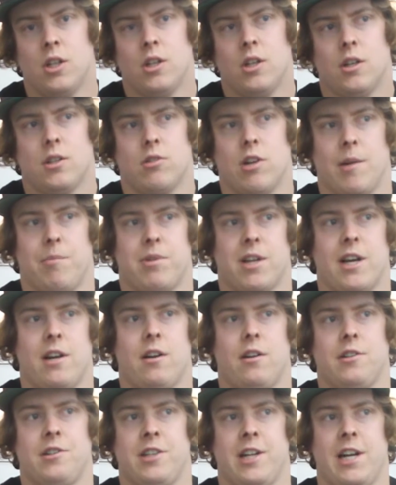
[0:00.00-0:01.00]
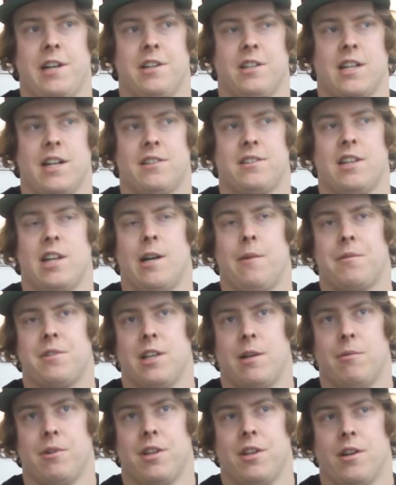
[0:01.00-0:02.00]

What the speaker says: So I plan on changing that setup because I'm with